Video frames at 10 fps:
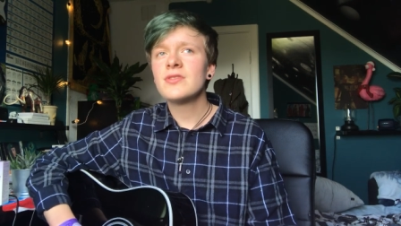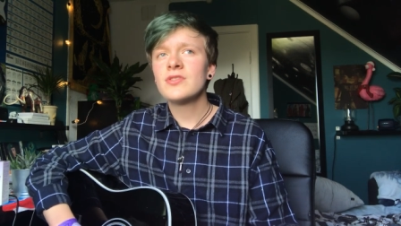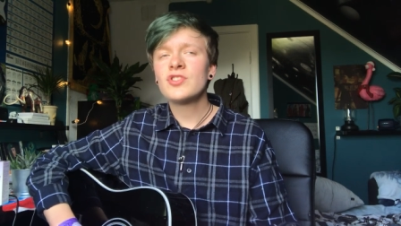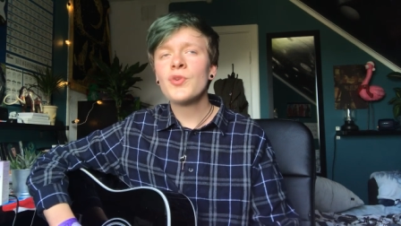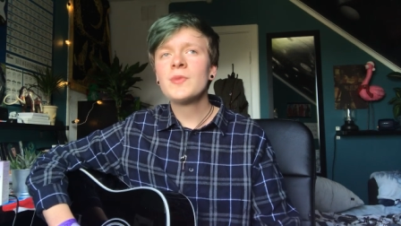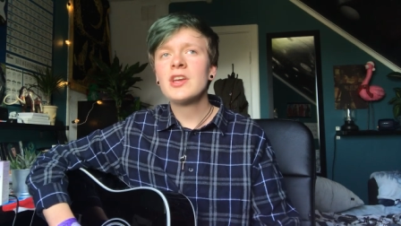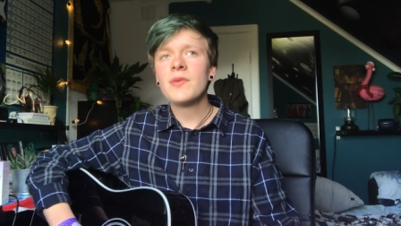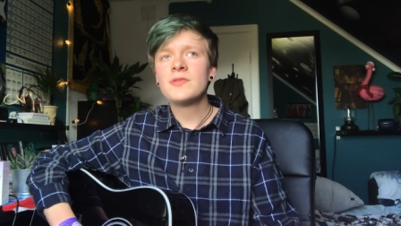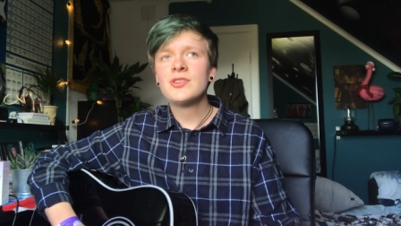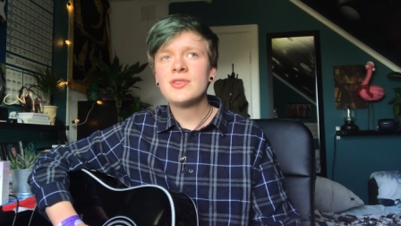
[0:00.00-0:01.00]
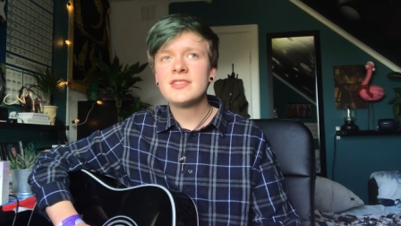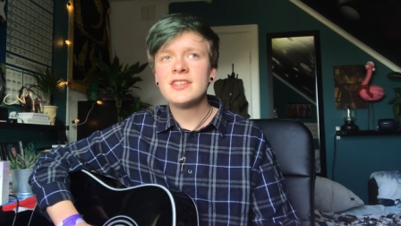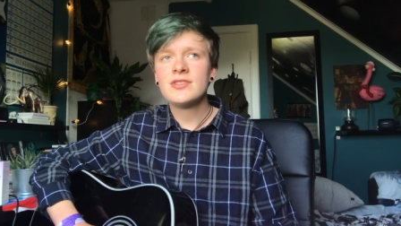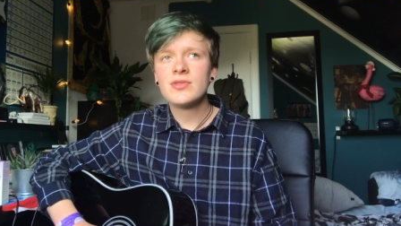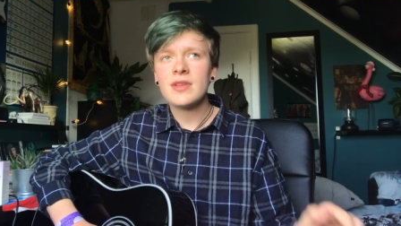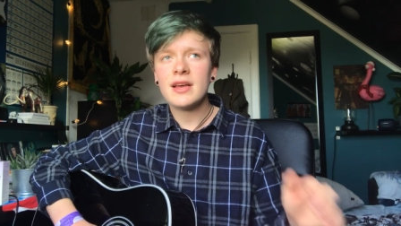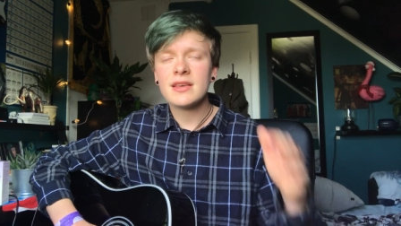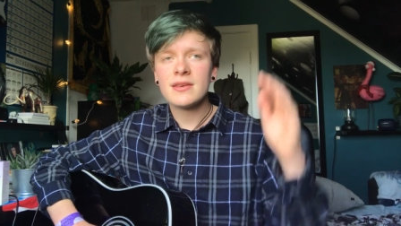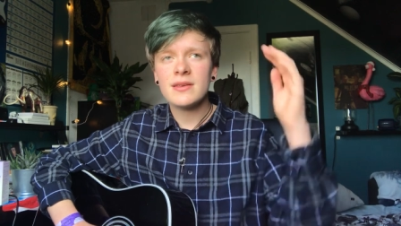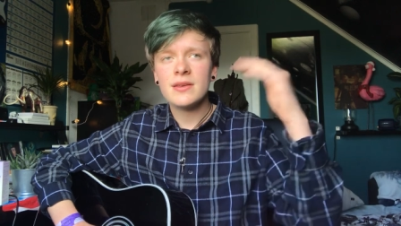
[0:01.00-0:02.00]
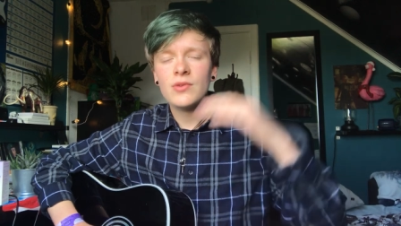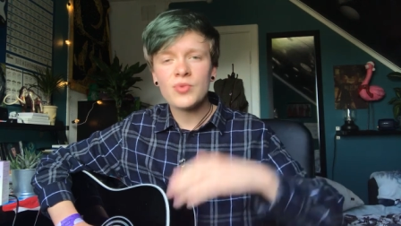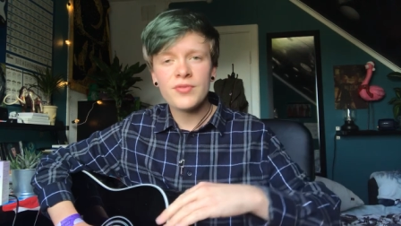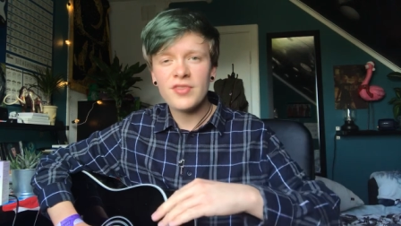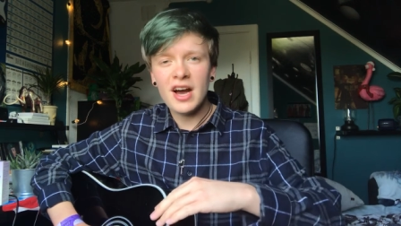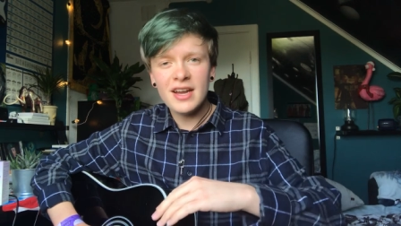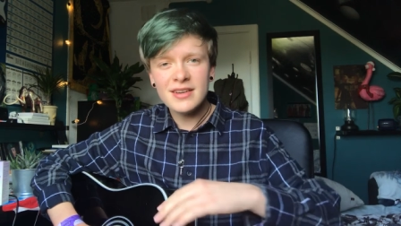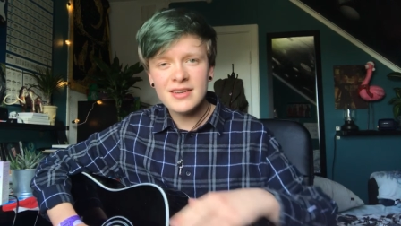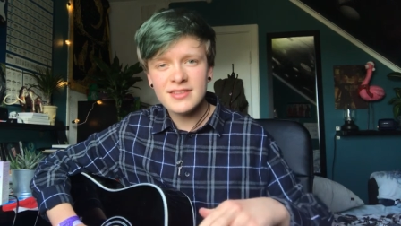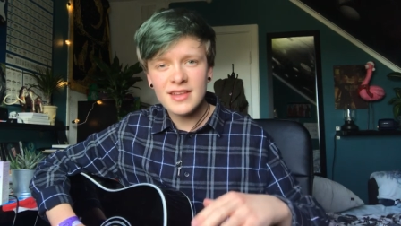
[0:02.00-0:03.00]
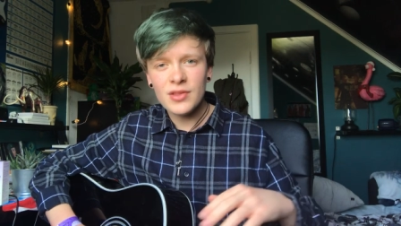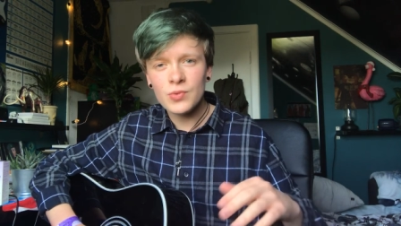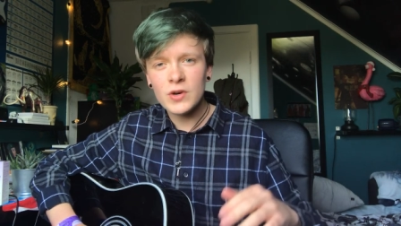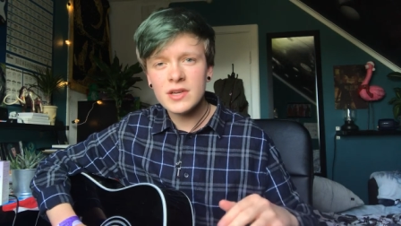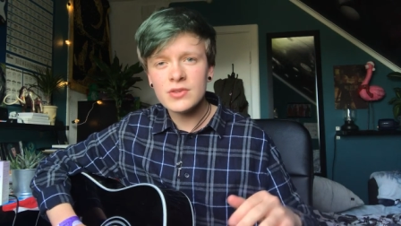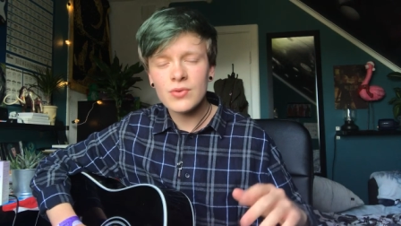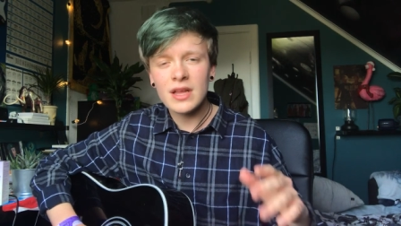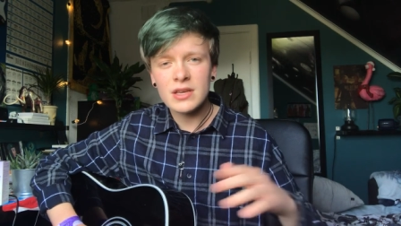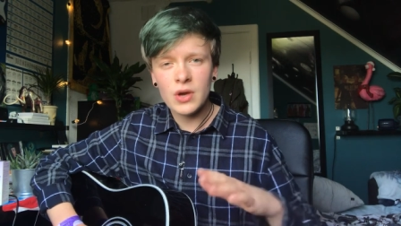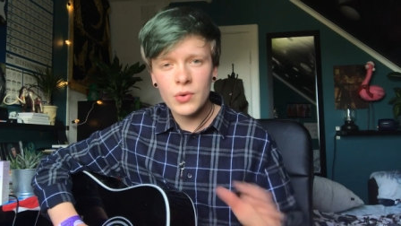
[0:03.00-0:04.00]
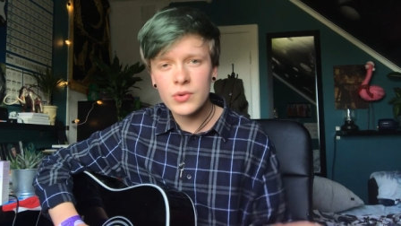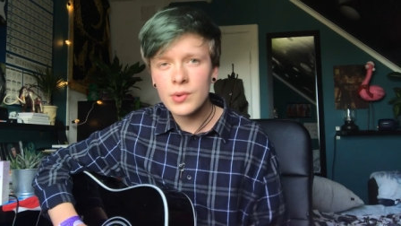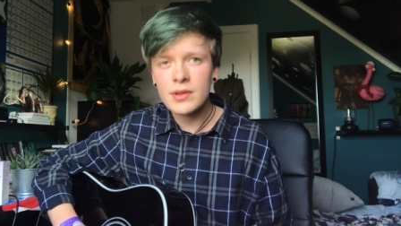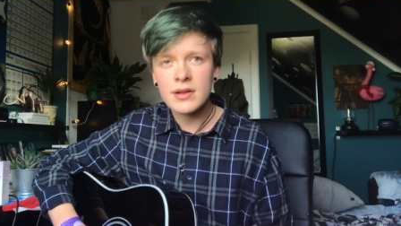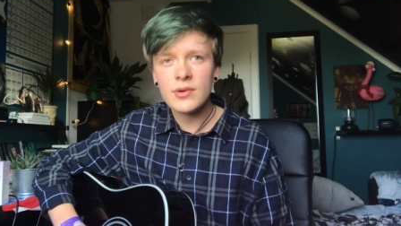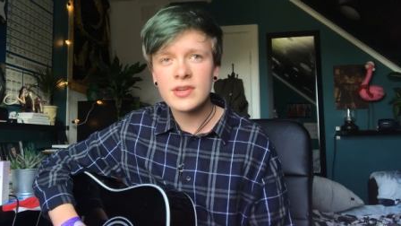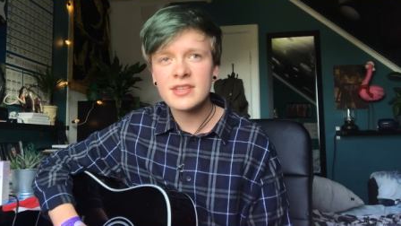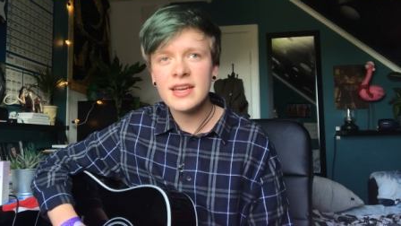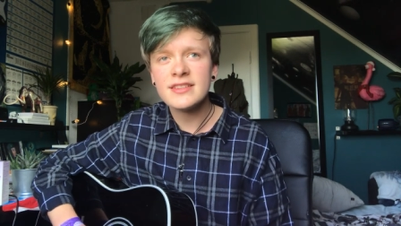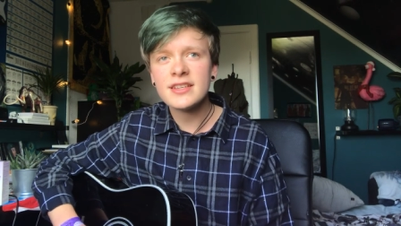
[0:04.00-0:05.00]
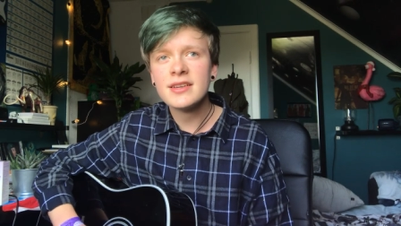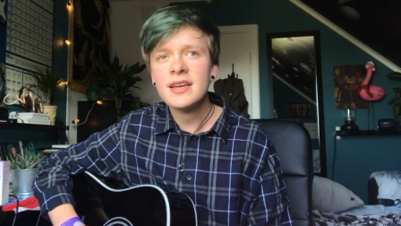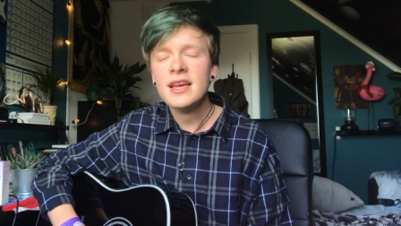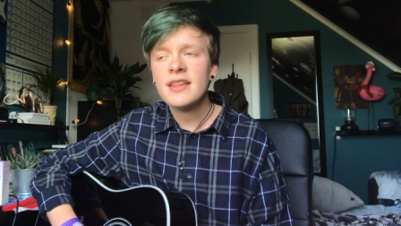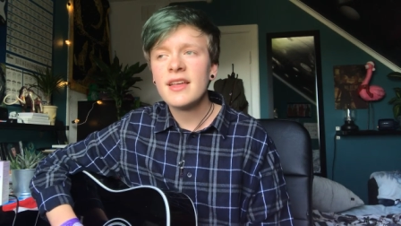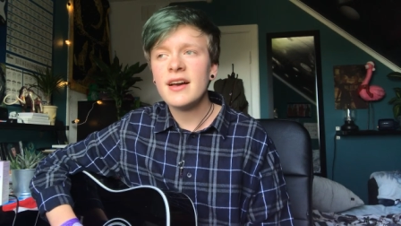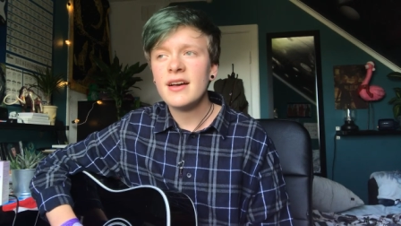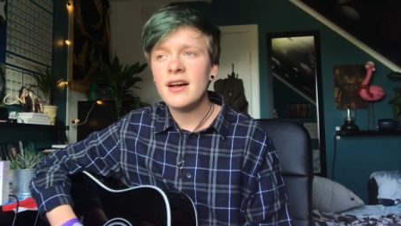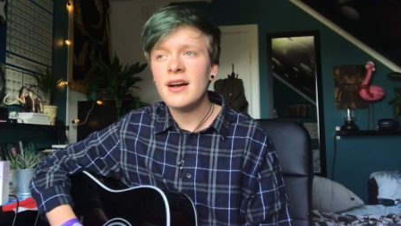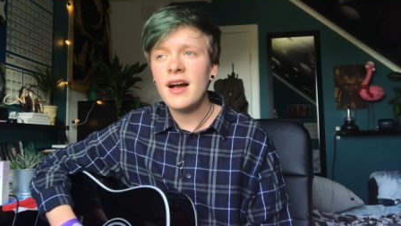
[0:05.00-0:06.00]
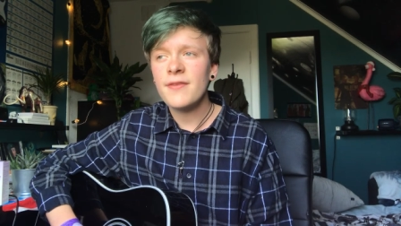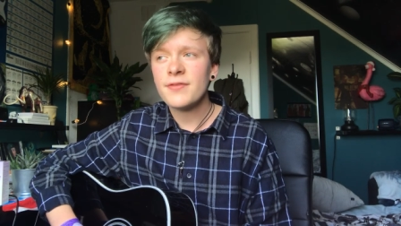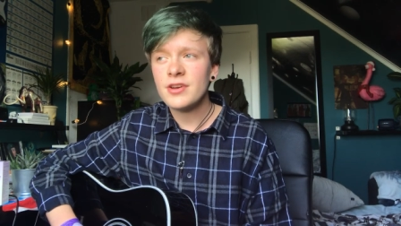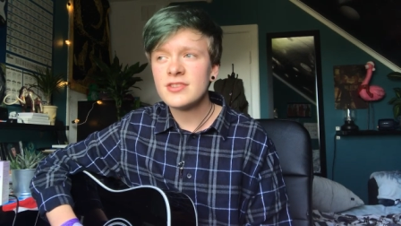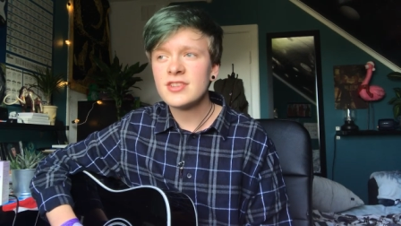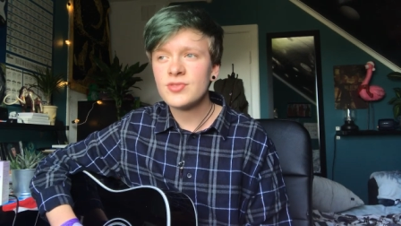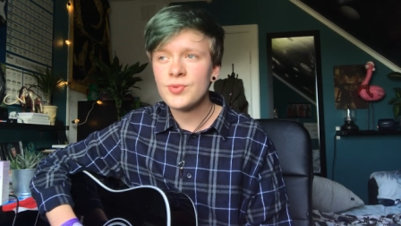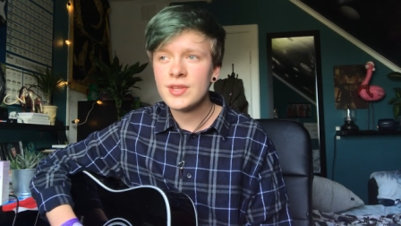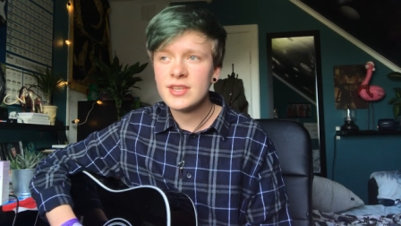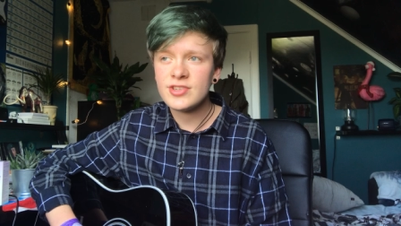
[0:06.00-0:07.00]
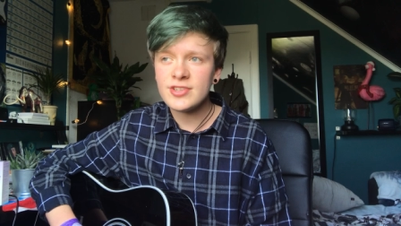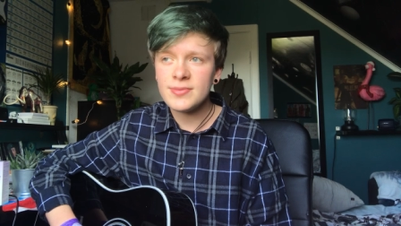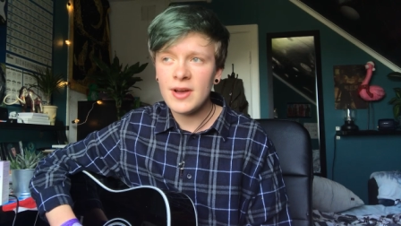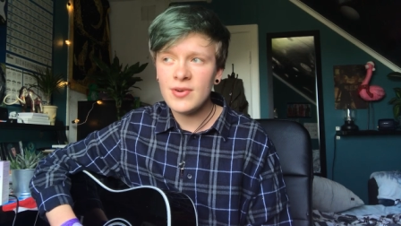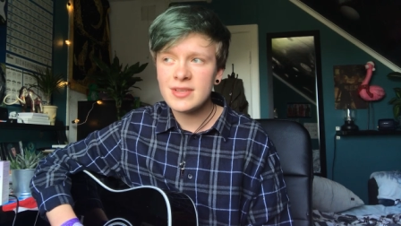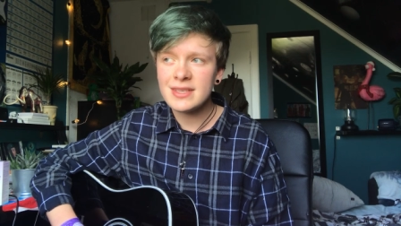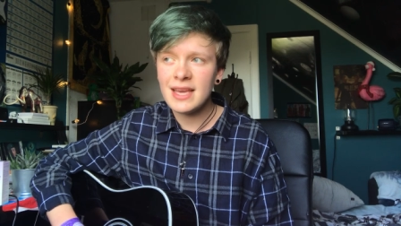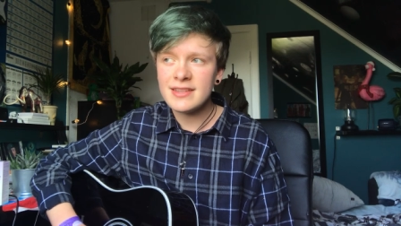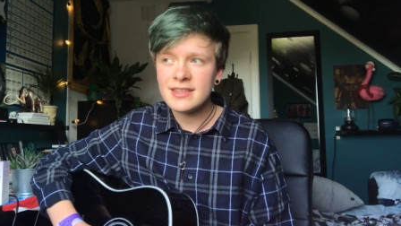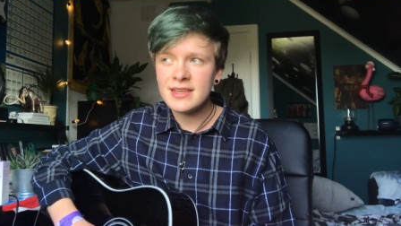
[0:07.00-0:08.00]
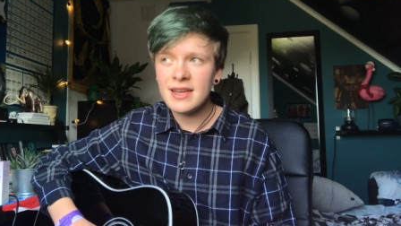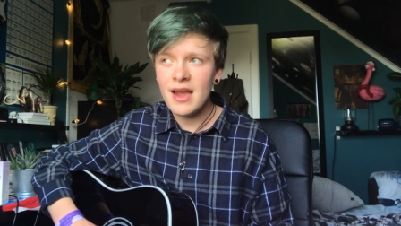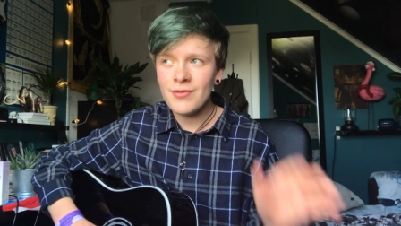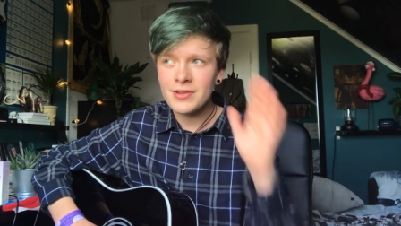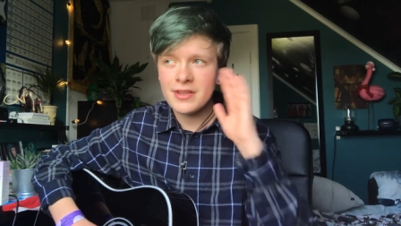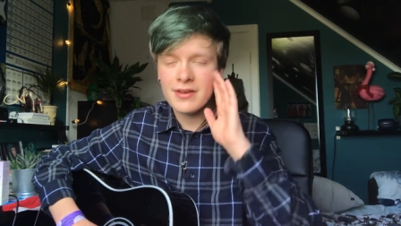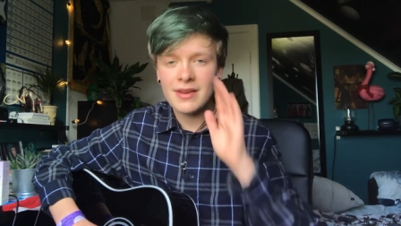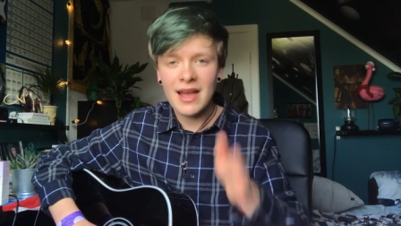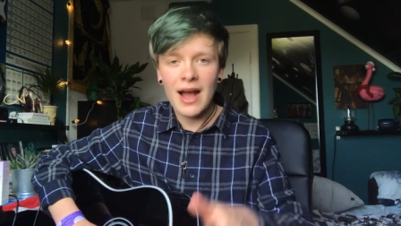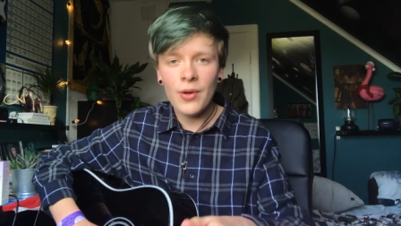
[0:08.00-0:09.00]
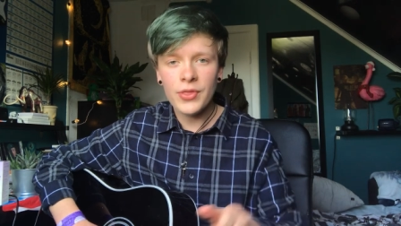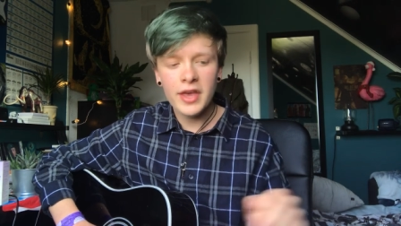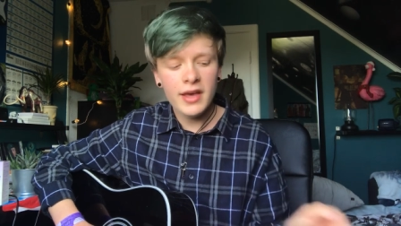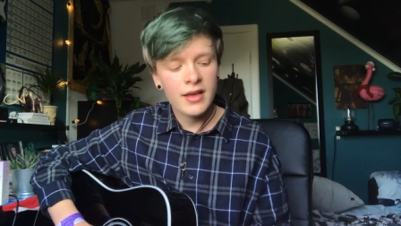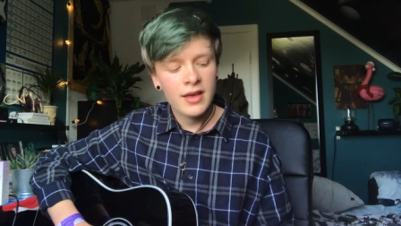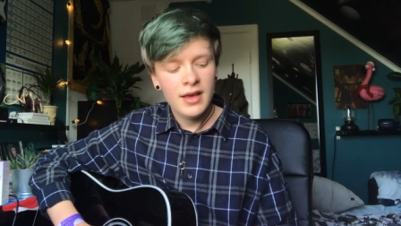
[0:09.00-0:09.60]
so many opportunities to, like, refine, is that the word? Or, like, go through the lyrics later, that at first it's really just about getting everything out there.